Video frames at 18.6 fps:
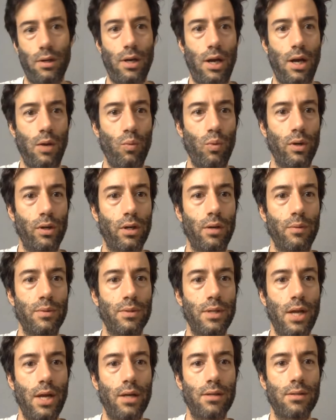And what comes
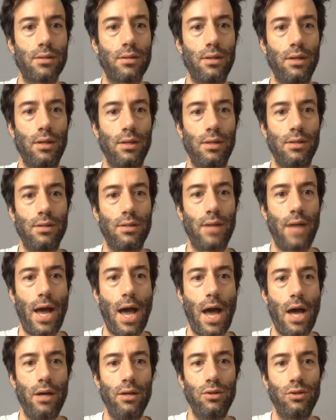next is the
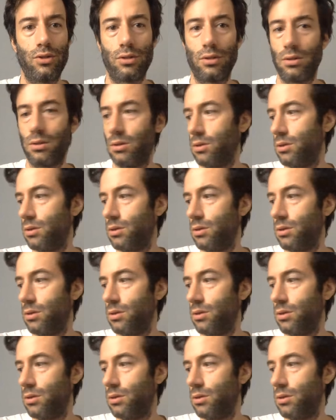hash,